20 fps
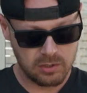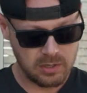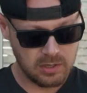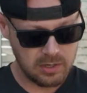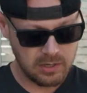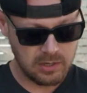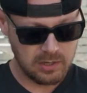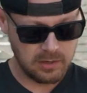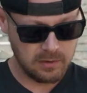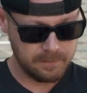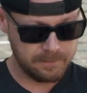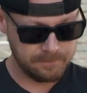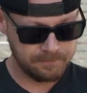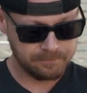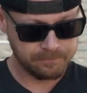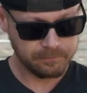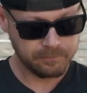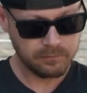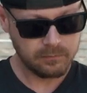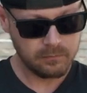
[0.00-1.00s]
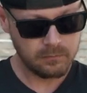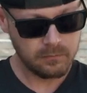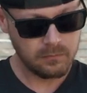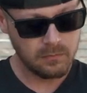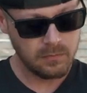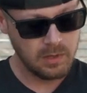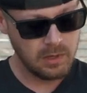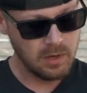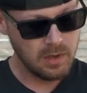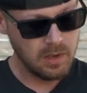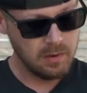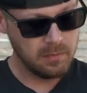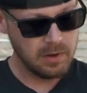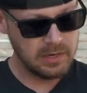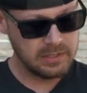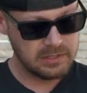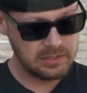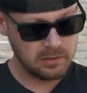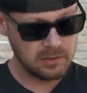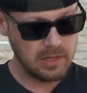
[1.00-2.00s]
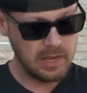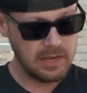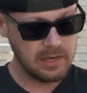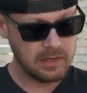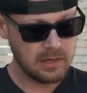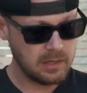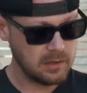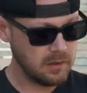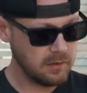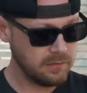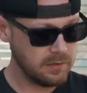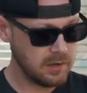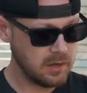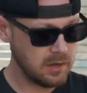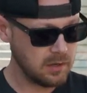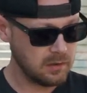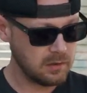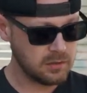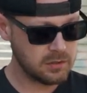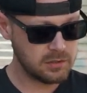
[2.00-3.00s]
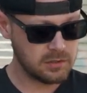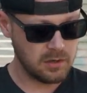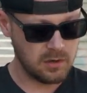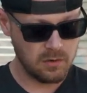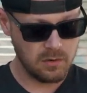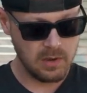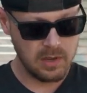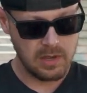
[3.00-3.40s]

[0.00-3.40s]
but I still like it. I love the color, so